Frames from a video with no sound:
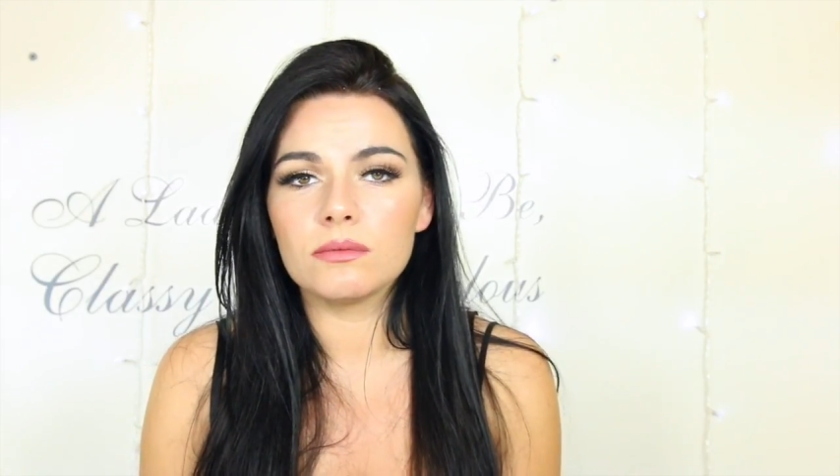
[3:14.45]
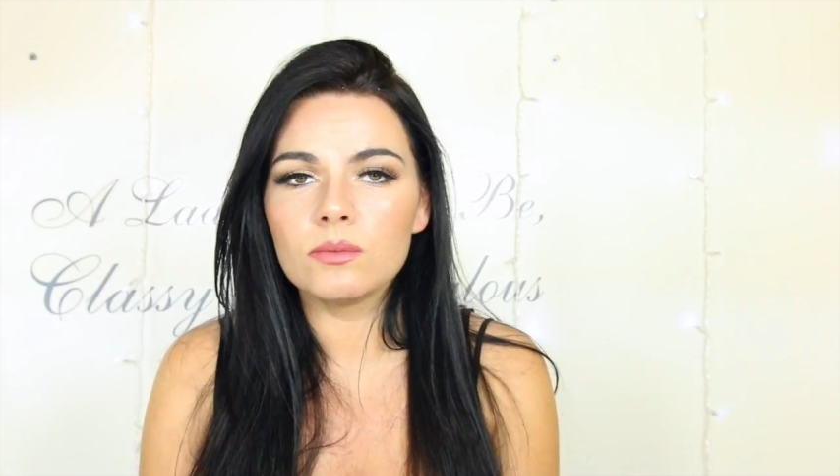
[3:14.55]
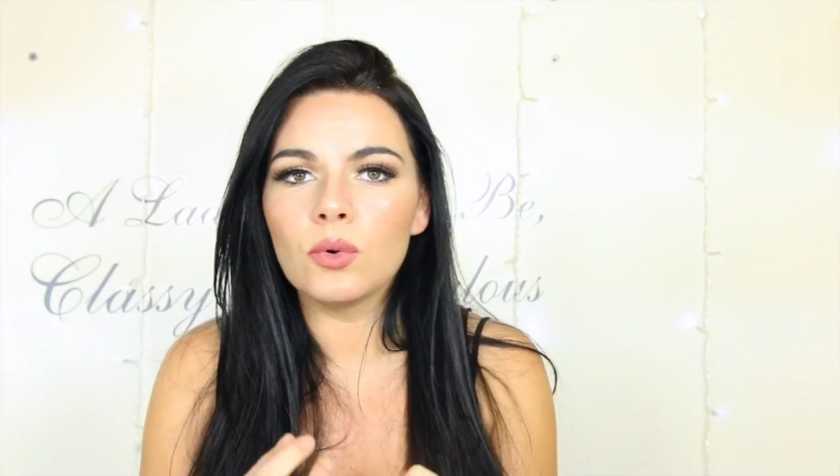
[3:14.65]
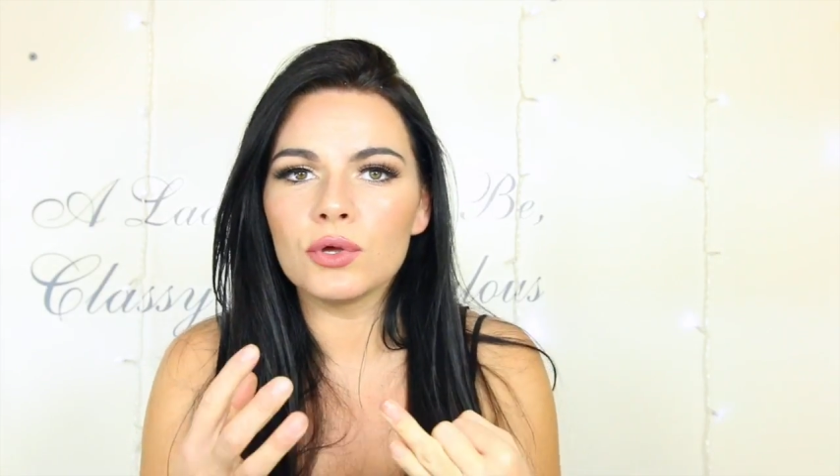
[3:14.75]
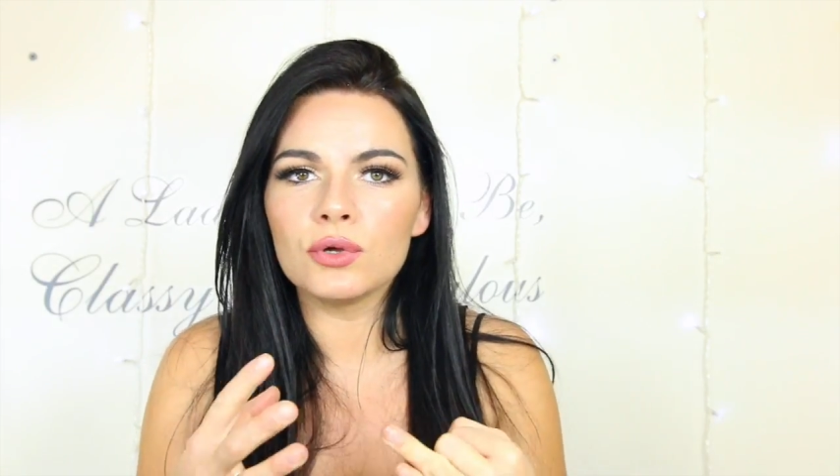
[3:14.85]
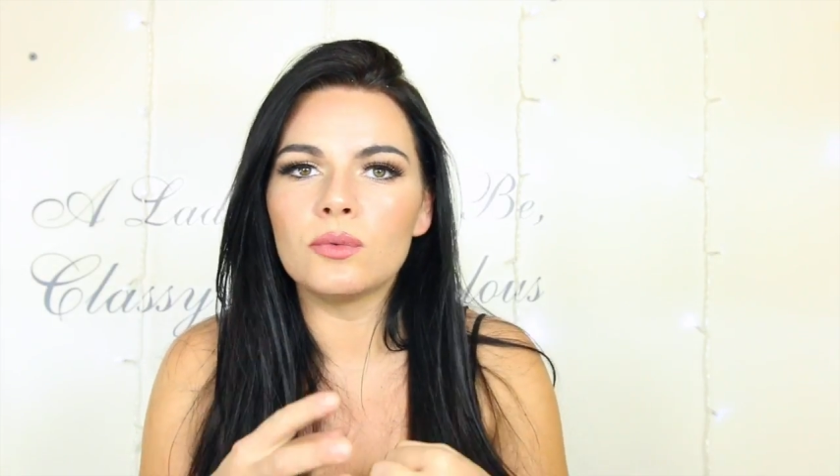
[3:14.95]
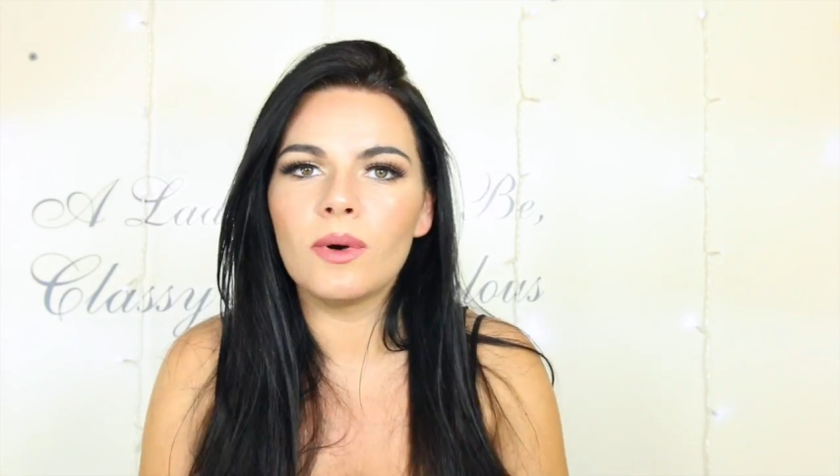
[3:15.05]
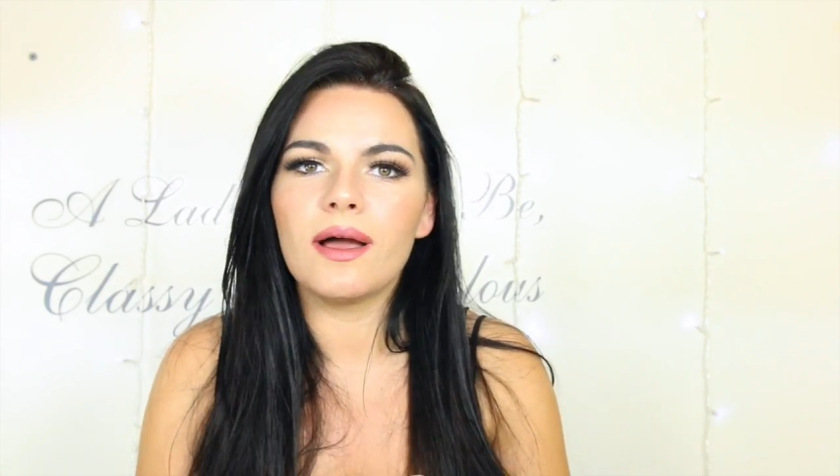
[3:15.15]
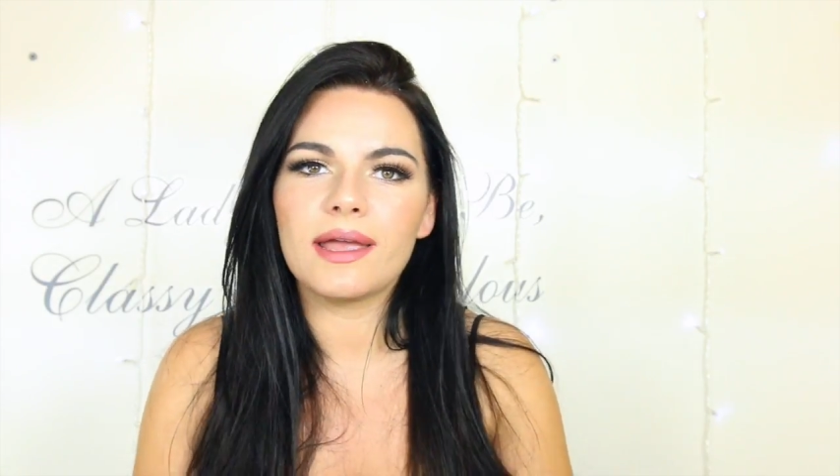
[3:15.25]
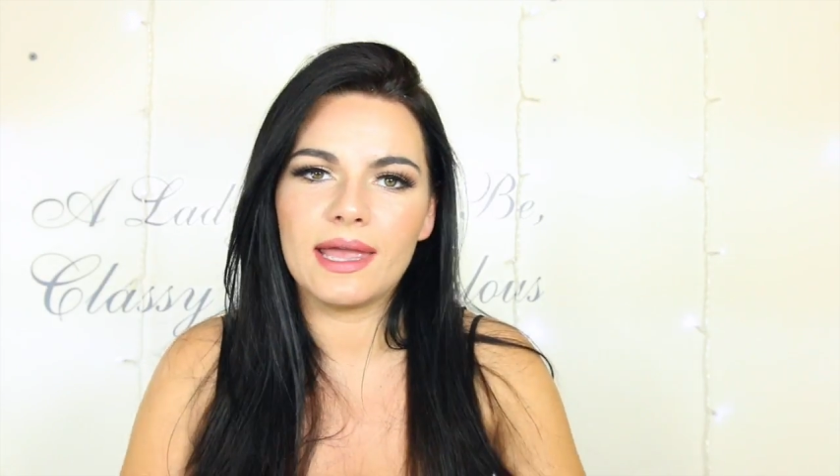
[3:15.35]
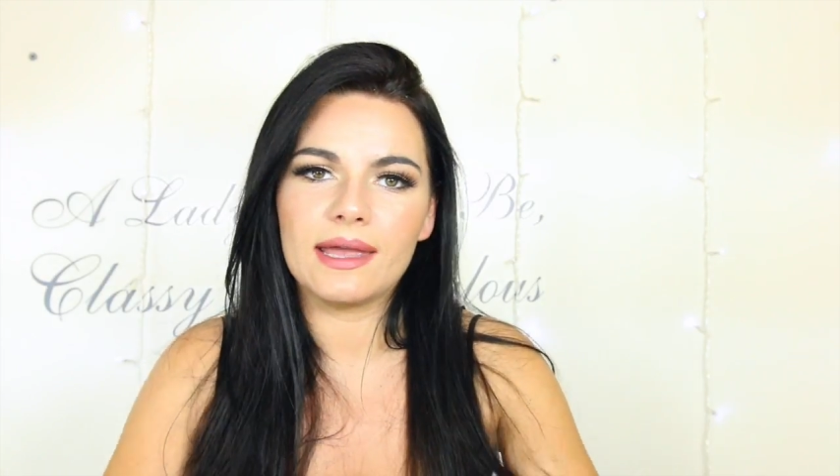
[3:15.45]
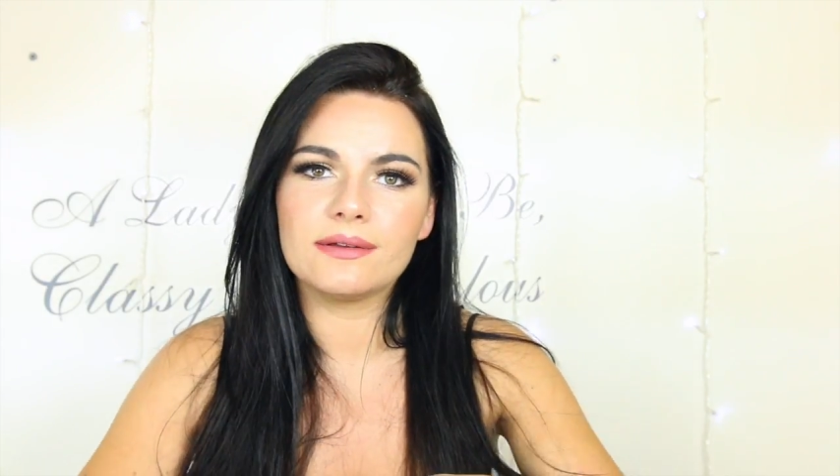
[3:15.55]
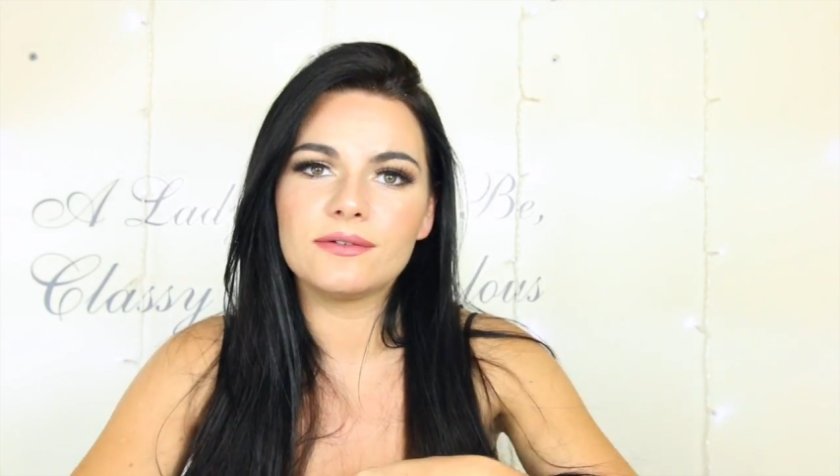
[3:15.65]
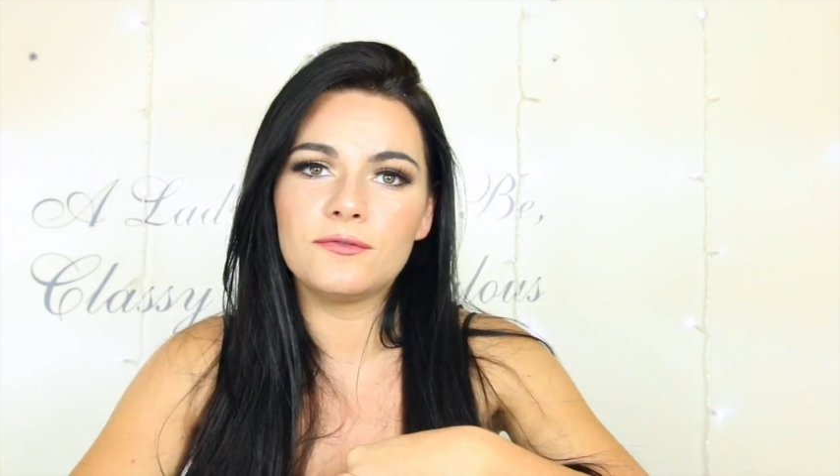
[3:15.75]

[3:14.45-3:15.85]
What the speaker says: what you're working